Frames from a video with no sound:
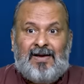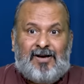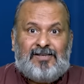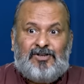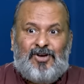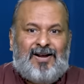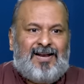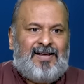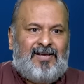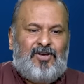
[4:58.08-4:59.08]
Because
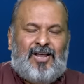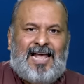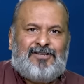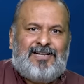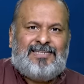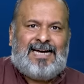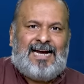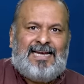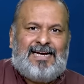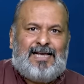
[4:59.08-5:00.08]
you're actually
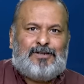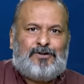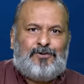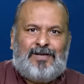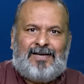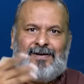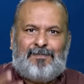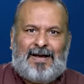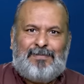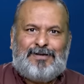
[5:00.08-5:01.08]
standing next to the
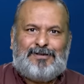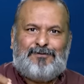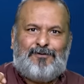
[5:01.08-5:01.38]
Prime Minister's